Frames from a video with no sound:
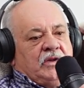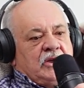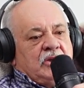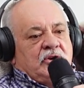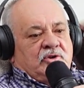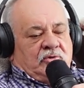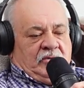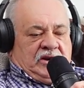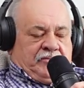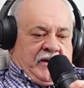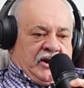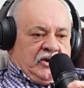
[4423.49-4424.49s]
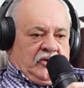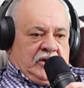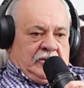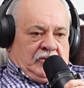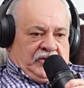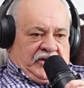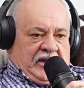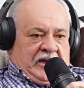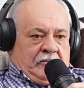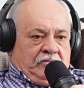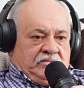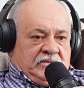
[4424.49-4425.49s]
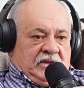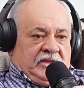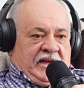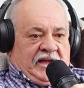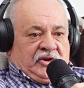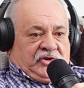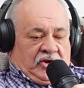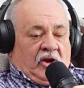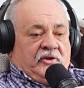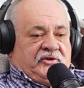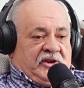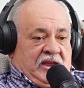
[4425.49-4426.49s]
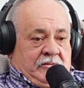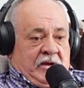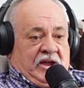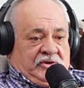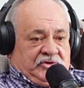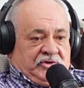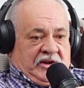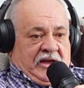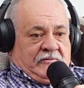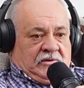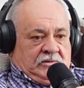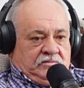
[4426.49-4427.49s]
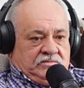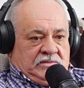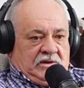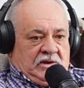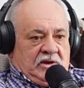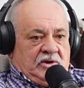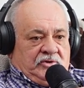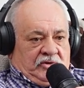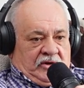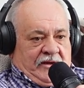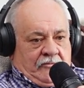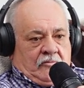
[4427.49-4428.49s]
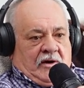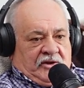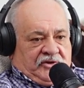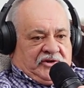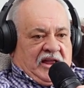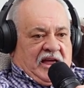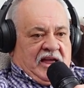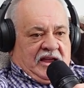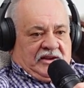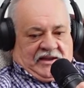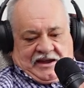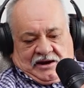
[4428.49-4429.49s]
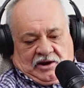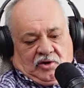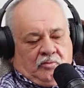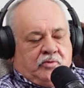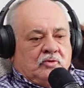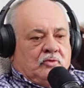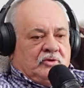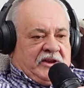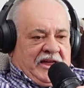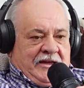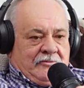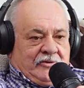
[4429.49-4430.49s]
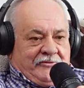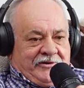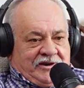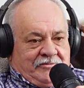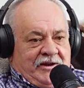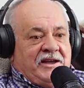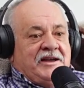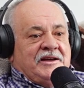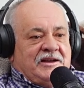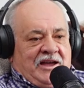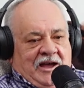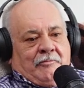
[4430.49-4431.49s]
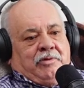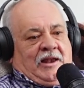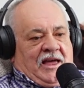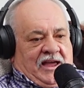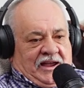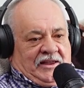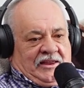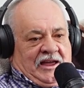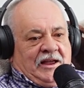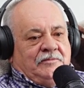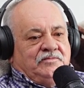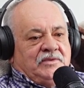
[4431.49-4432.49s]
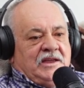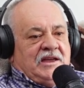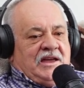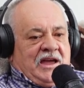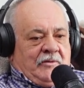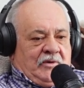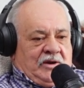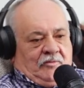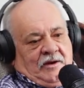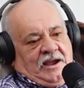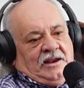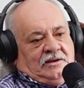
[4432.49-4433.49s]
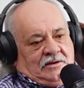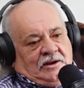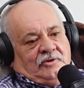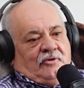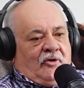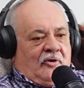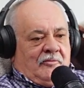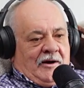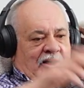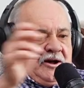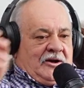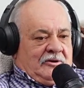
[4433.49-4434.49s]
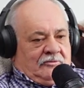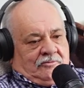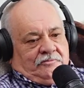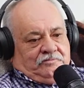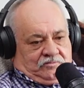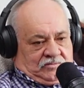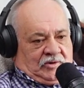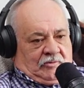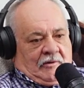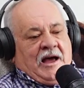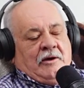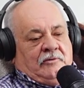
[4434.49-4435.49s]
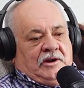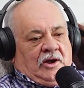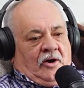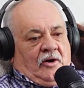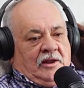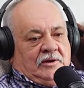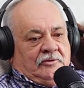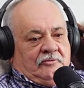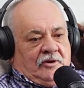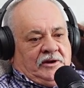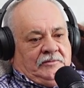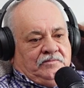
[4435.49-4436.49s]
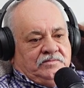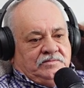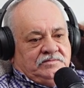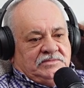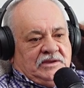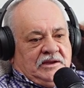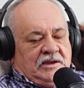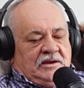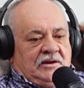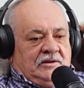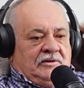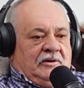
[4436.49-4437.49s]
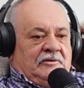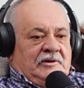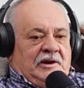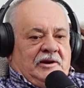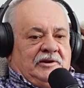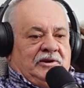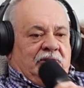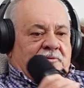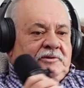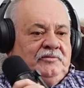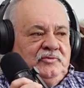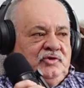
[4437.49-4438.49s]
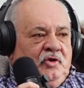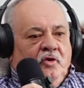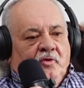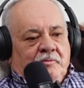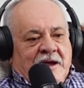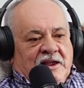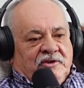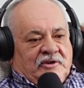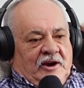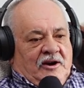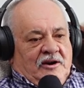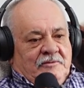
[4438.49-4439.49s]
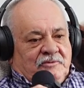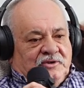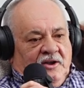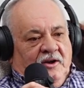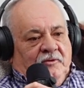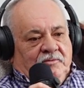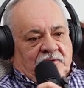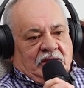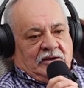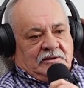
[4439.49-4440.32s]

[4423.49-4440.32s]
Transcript: Yeah. So we spent a night with them. Yeah. They had a son the same age as Nevin. Yeah. So Nevin wanted to stay, and they had a little pool table in their bed and play and that. And we went and drove all around the island, right? Yeah. And to Joel Betts' arm and stuff and that.